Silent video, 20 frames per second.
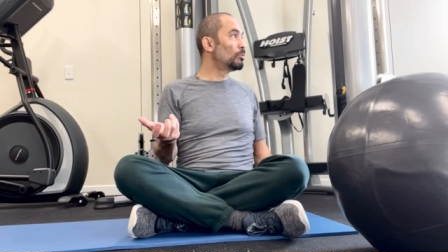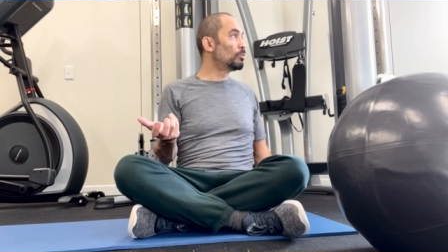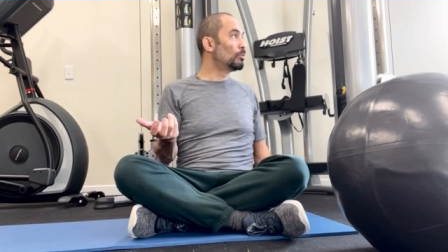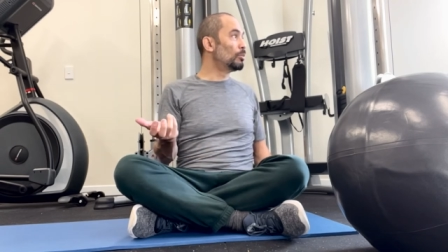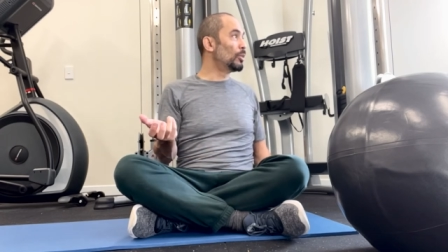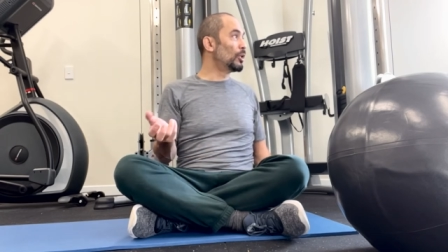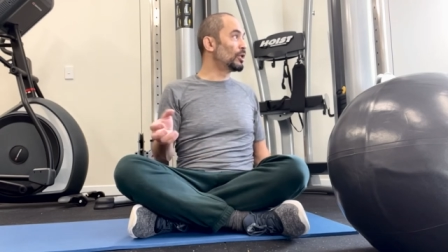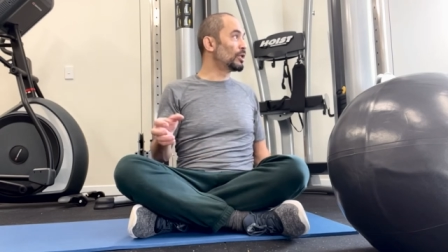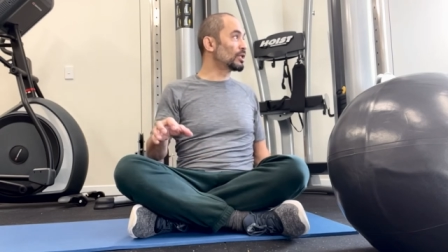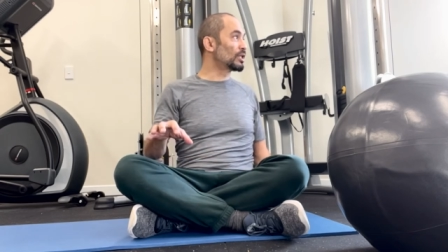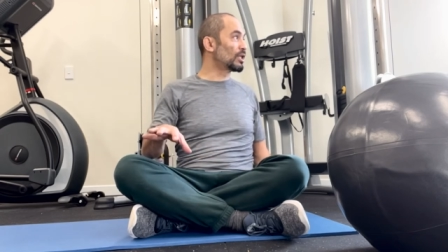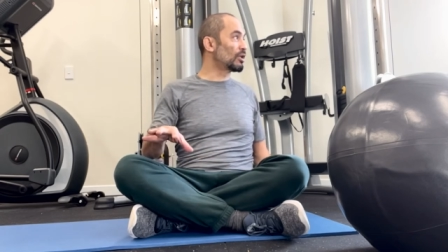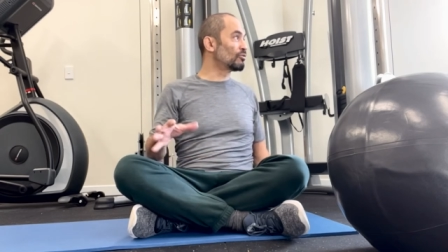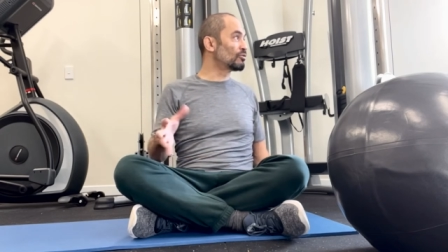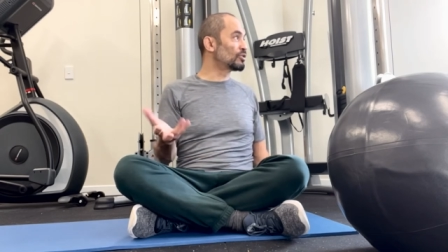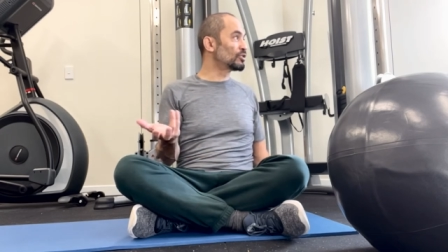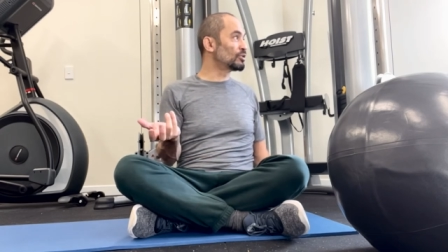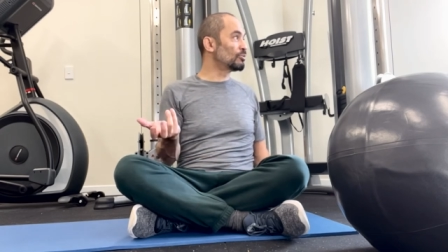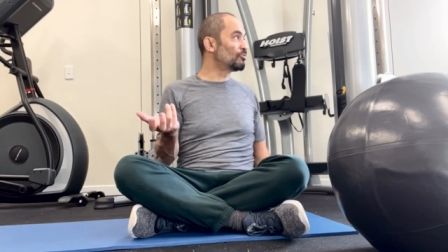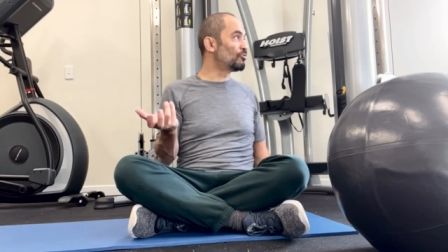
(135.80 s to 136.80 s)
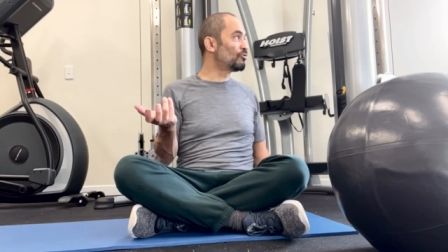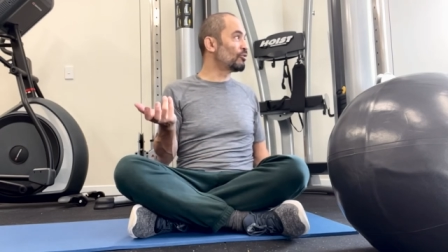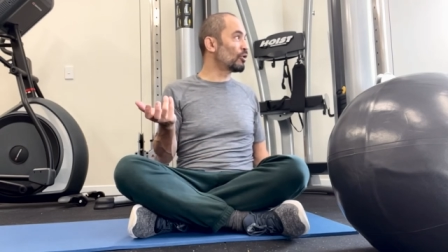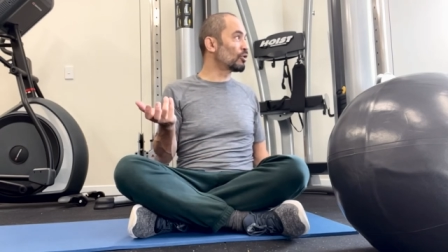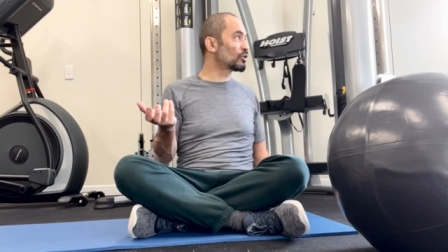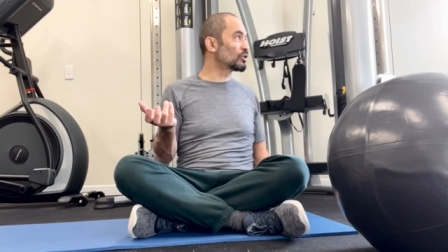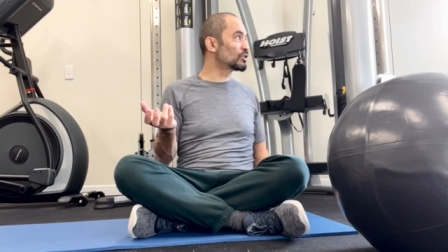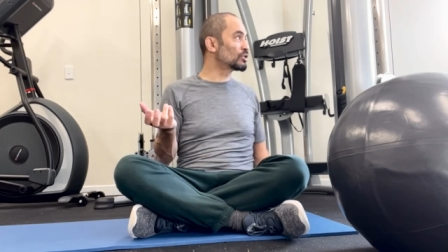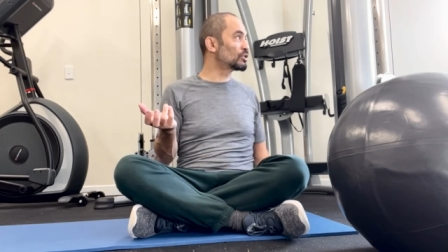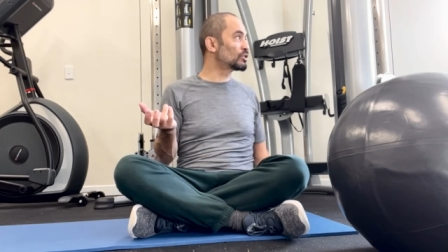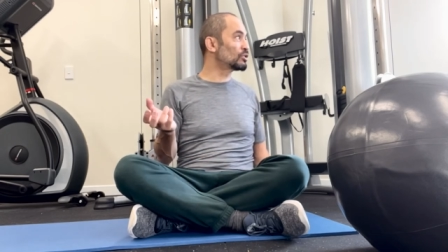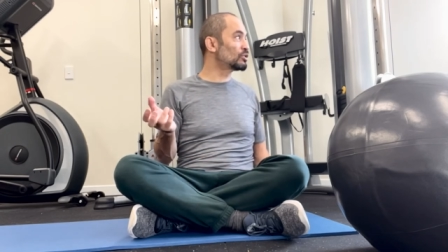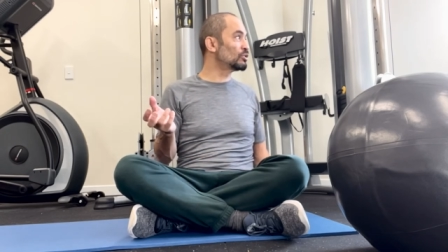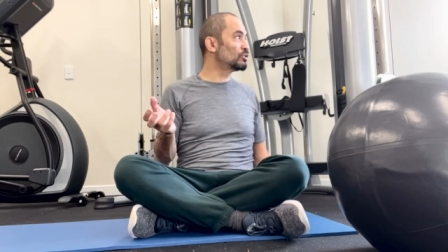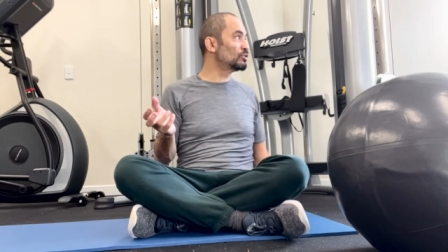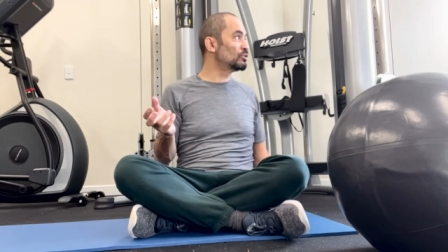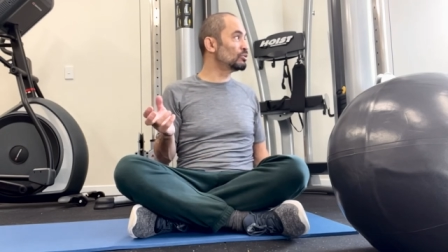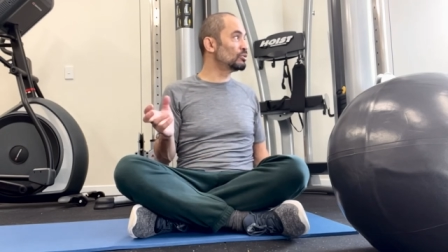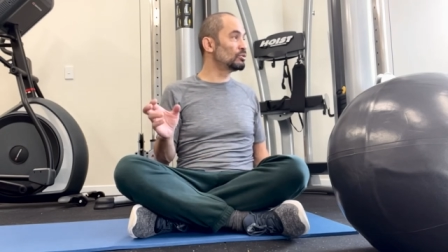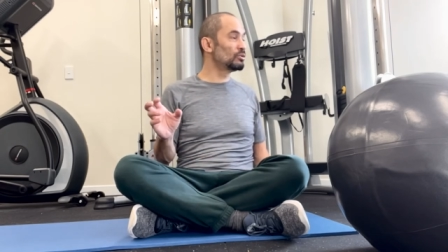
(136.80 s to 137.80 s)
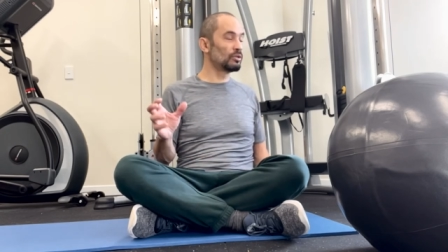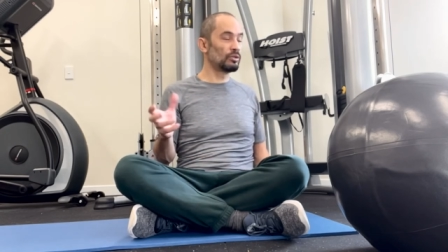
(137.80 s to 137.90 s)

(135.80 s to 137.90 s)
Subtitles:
but it gives you some focus to